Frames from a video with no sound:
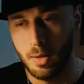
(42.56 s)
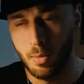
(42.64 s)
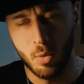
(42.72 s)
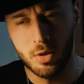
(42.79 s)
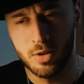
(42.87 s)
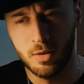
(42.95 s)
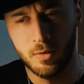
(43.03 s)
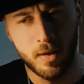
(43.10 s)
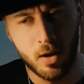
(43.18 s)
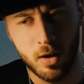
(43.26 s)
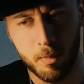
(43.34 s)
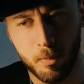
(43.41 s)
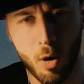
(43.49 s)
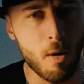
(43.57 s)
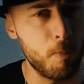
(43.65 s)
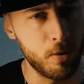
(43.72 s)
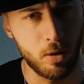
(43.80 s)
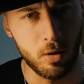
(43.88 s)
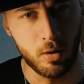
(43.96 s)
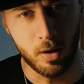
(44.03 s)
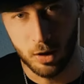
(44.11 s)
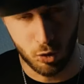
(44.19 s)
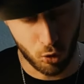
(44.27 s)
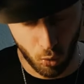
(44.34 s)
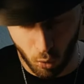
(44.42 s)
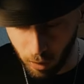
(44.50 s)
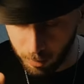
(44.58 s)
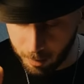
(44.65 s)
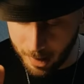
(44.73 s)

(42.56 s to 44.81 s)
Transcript: He wasn't very popular at school,